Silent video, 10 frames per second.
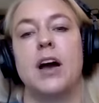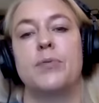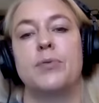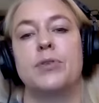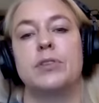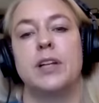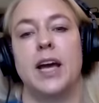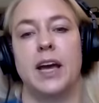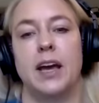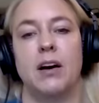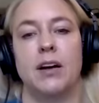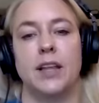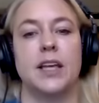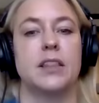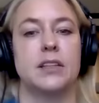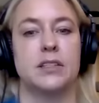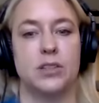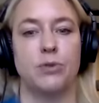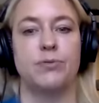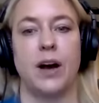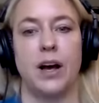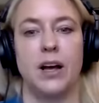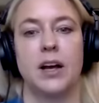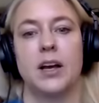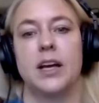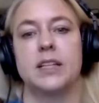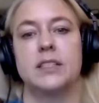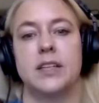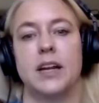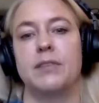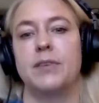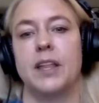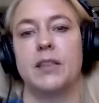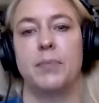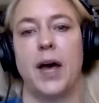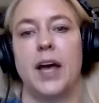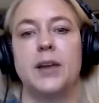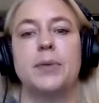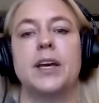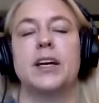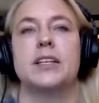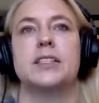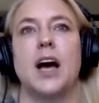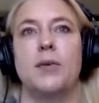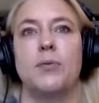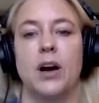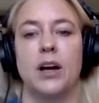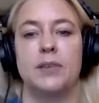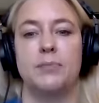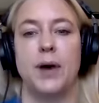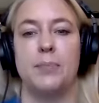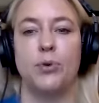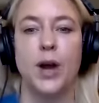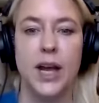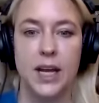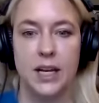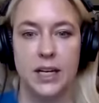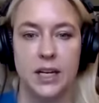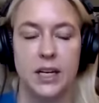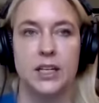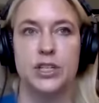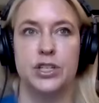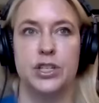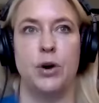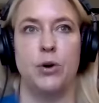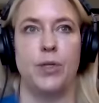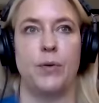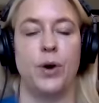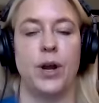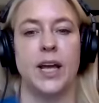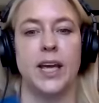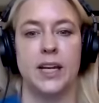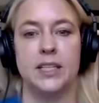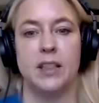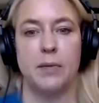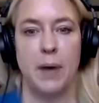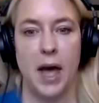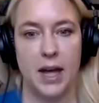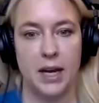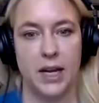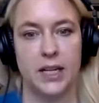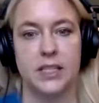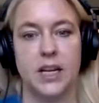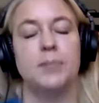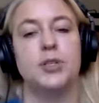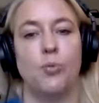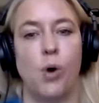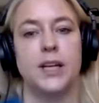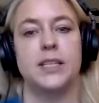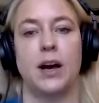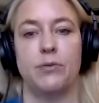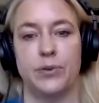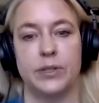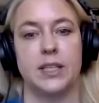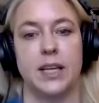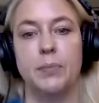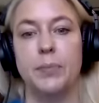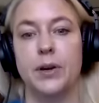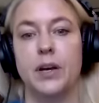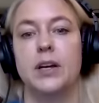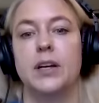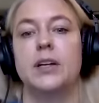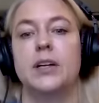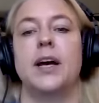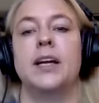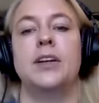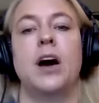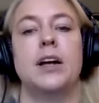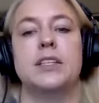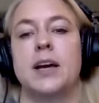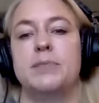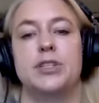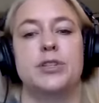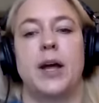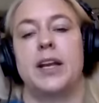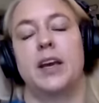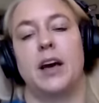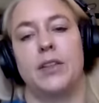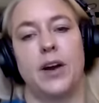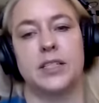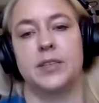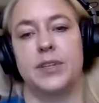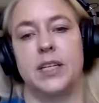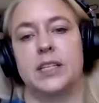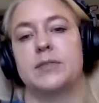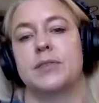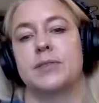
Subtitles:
I will lay on like the sofa instead of in the bed, because I want my brain to know that when I get into the bed, it's time to wind down for sleep and not time to do any other activities.